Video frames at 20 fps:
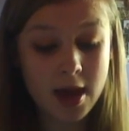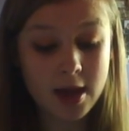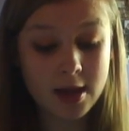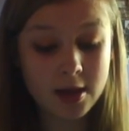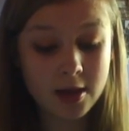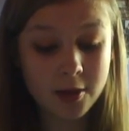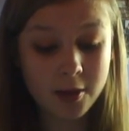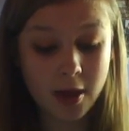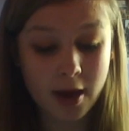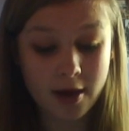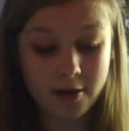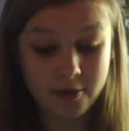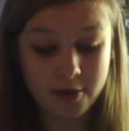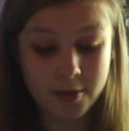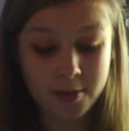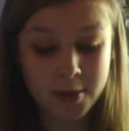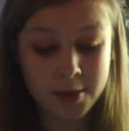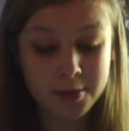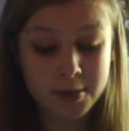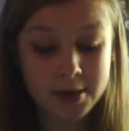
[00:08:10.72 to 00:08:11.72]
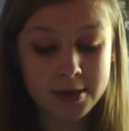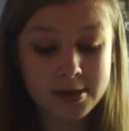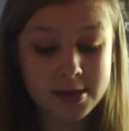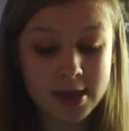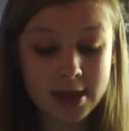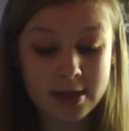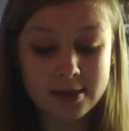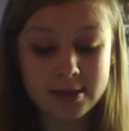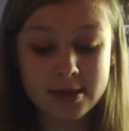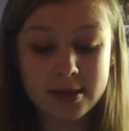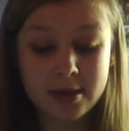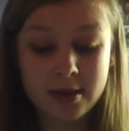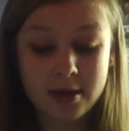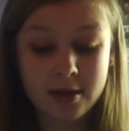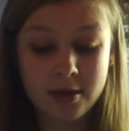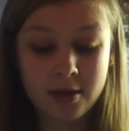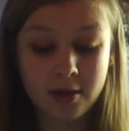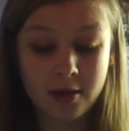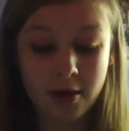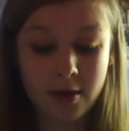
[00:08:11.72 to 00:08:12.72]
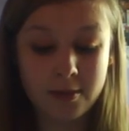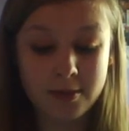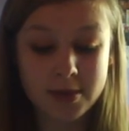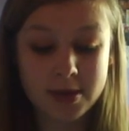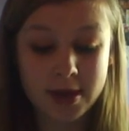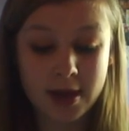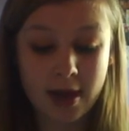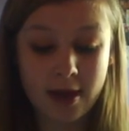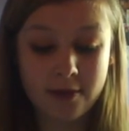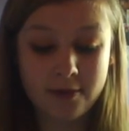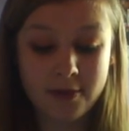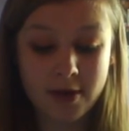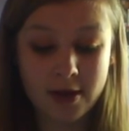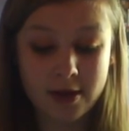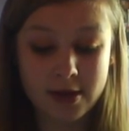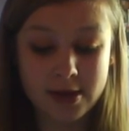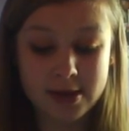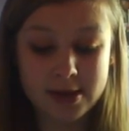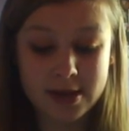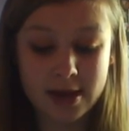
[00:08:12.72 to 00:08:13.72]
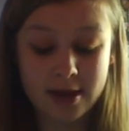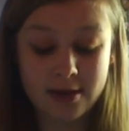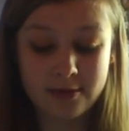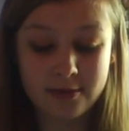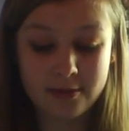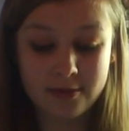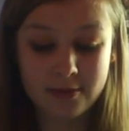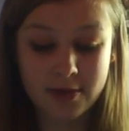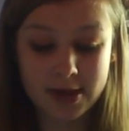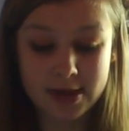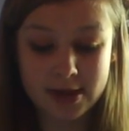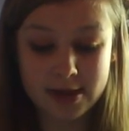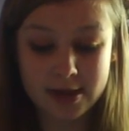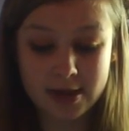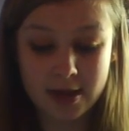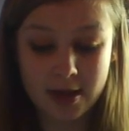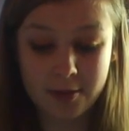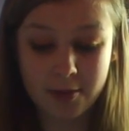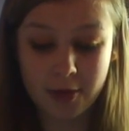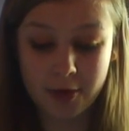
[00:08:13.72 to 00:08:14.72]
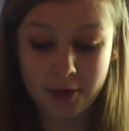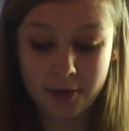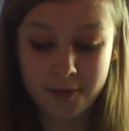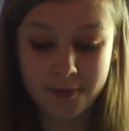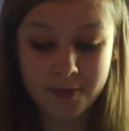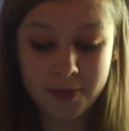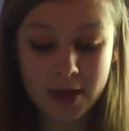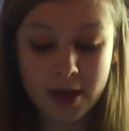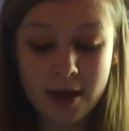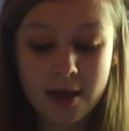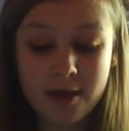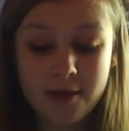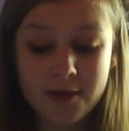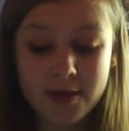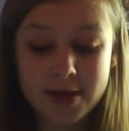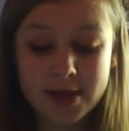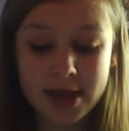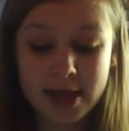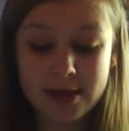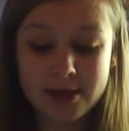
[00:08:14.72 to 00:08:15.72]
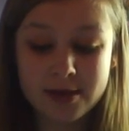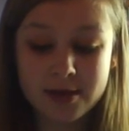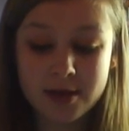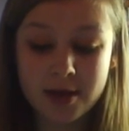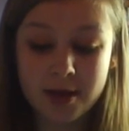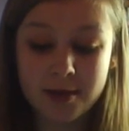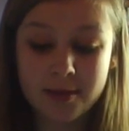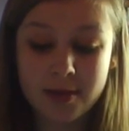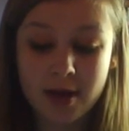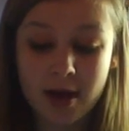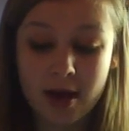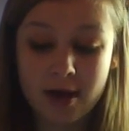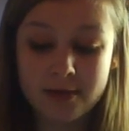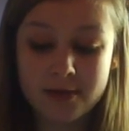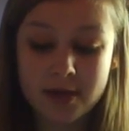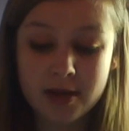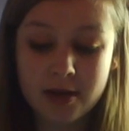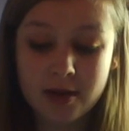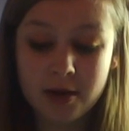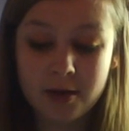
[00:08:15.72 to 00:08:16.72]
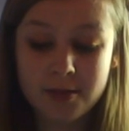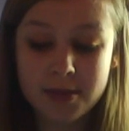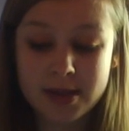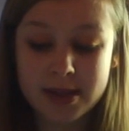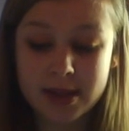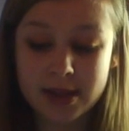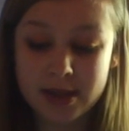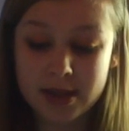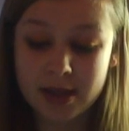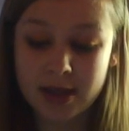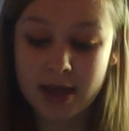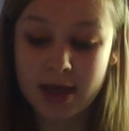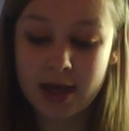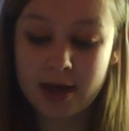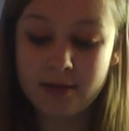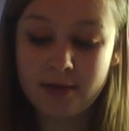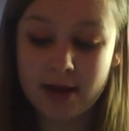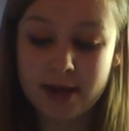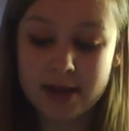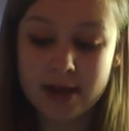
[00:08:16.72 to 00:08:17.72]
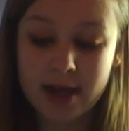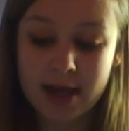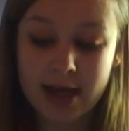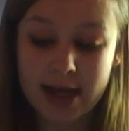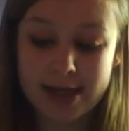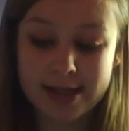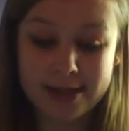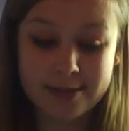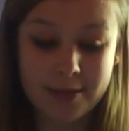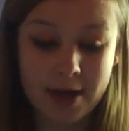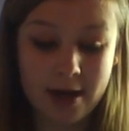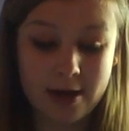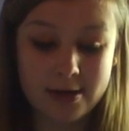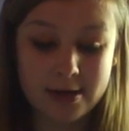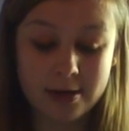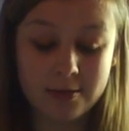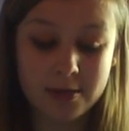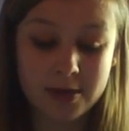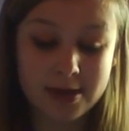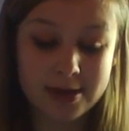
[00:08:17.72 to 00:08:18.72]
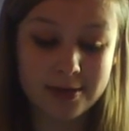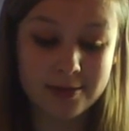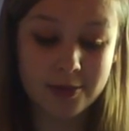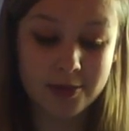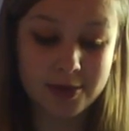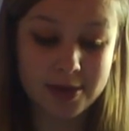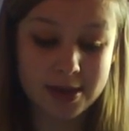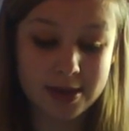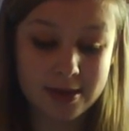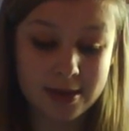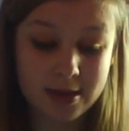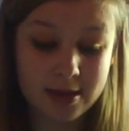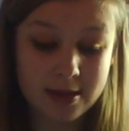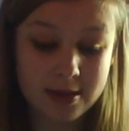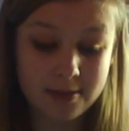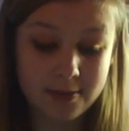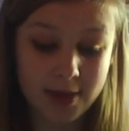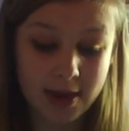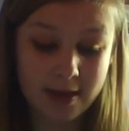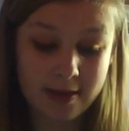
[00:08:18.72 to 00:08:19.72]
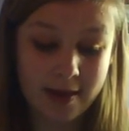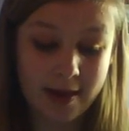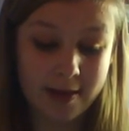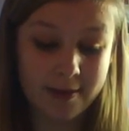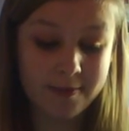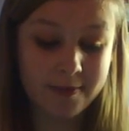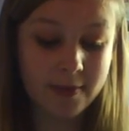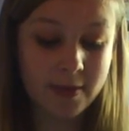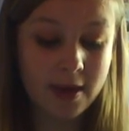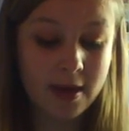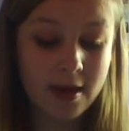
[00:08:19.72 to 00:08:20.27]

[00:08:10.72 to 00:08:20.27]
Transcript: In the choir room, Will tells the group to get focused and ready to go on. Finn tells the group that after the competition, he and Rachel are getting married and wants them all to be there.